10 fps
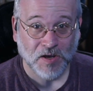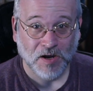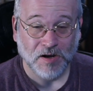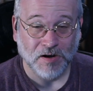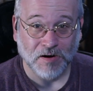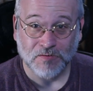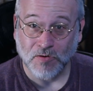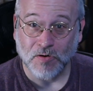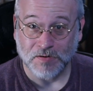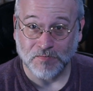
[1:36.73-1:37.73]
Uh,
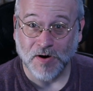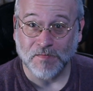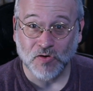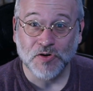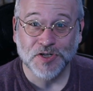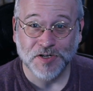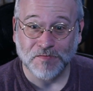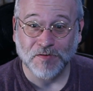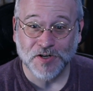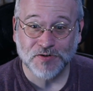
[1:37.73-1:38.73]
revolution, the
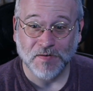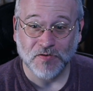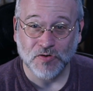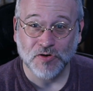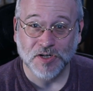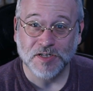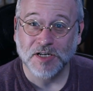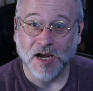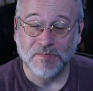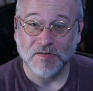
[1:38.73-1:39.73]
French Revolution
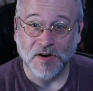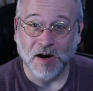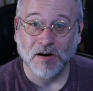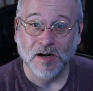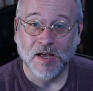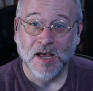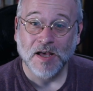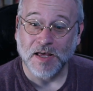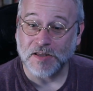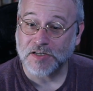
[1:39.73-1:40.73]
type of era,
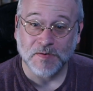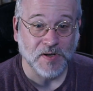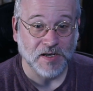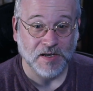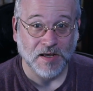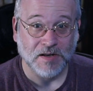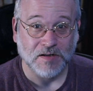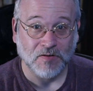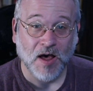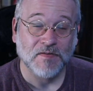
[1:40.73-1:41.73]
and this could be, and
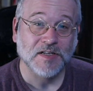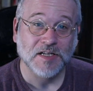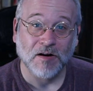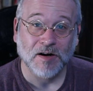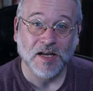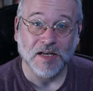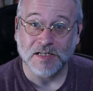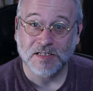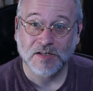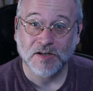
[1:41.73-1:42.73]
a lot of this area
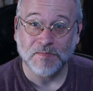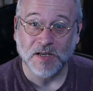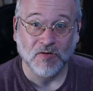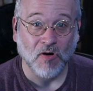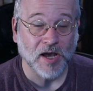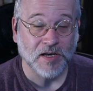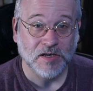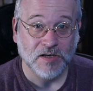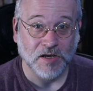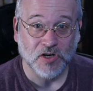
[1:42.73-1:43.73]
is could be
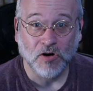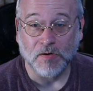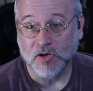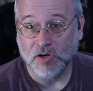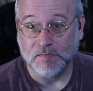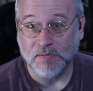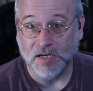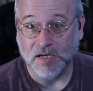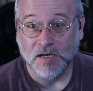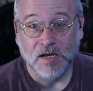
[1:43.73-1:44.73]
like in Europe. It could
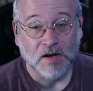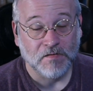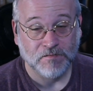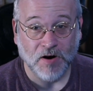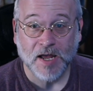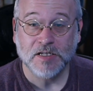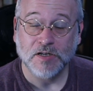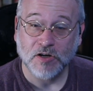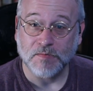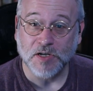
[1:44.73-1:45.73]
be France, it
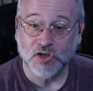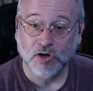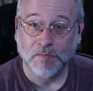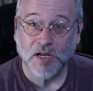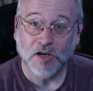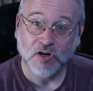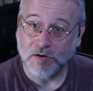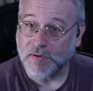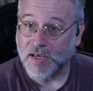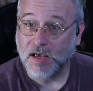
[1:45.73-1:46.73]
could be Germany, it
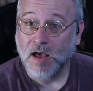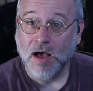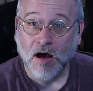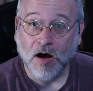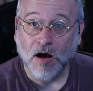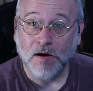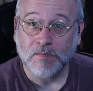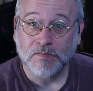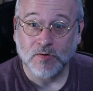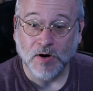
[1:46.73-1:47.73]
could be
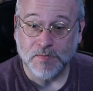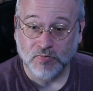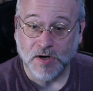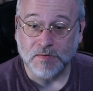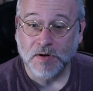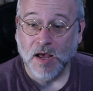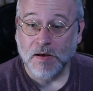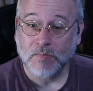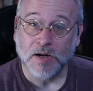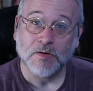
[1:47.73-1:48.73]
um, Great Britain.
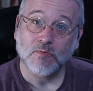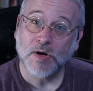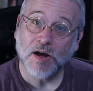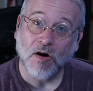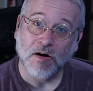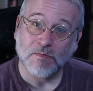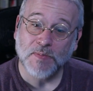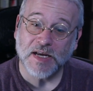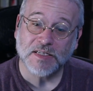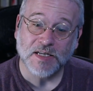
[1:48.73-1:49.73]
But we are
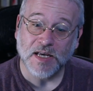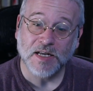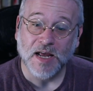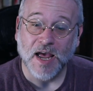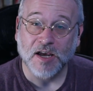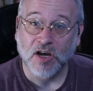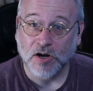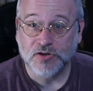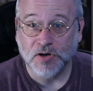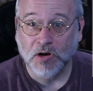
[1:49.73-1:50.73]
based in a
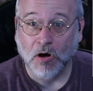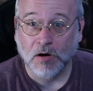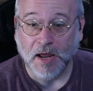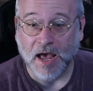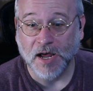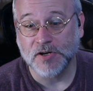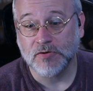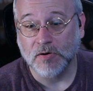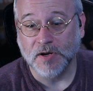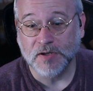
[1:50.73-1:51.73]
country called
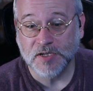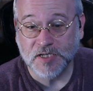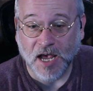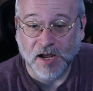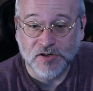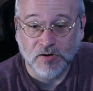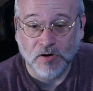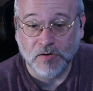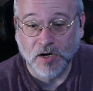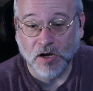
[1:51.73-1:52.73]
Adro. Now, this
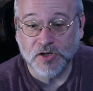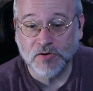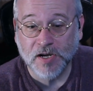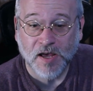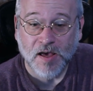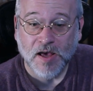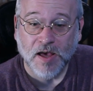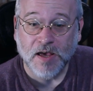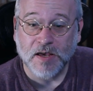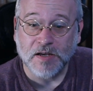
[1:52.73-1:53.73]
Adro country
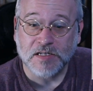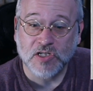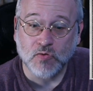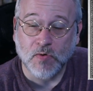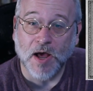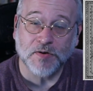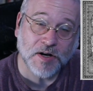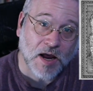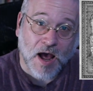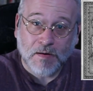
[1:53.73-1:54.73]
is
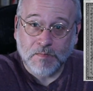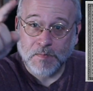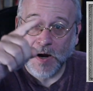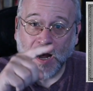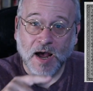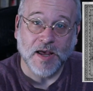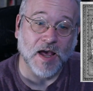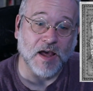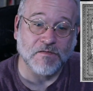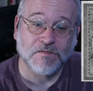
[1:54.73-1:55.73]
surrounded by
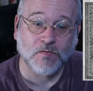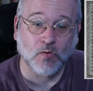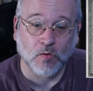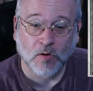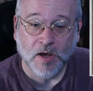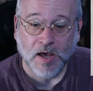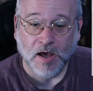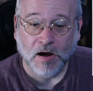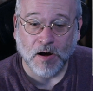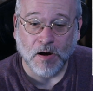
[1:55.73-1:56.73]
a full
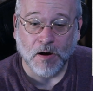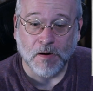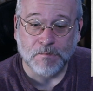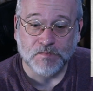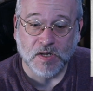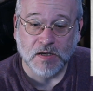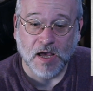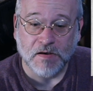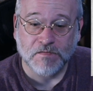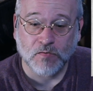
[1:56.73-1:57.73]
um,
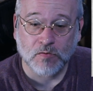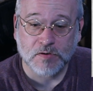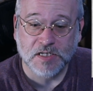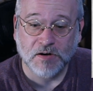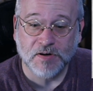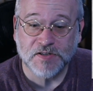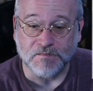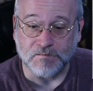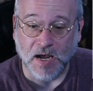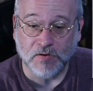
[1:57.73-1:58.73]
a full series of
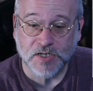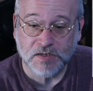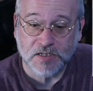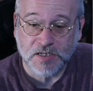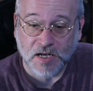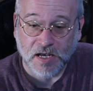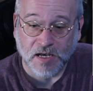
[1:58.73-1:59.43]
mountains.